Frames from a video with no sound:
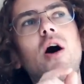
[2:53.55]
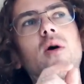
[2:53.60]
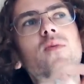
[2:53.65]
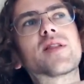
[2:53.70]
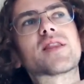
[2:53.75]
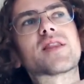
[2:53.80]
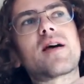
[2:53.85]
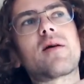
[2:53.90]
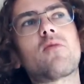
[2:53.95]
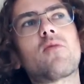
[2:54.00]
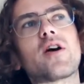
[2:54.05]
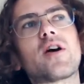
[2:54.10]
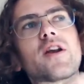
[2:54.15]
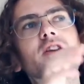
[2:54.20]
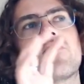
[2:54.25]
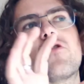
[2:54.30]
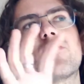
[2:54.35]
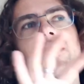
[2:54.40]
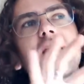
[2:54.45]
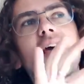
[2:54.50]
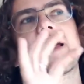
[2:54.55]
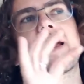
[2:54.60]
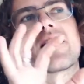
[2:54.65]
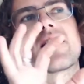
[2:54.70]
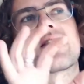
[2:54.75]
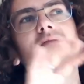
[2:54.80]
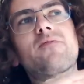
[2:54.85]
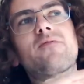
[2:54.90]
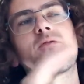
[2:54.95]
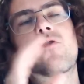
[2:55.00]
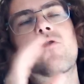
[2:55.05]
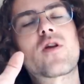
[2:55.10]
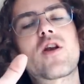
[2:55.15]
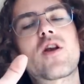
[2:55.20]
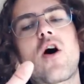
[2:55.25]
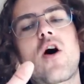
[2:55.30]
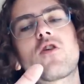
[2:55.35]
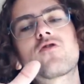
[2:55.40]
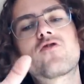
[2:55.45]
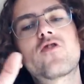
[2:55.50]
with someone who takes for a
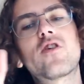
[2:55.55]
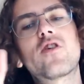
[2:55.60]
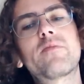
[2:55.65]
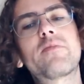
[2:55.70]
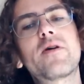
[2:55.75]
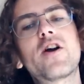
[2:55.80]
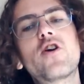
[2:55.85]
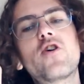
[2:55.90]
long trip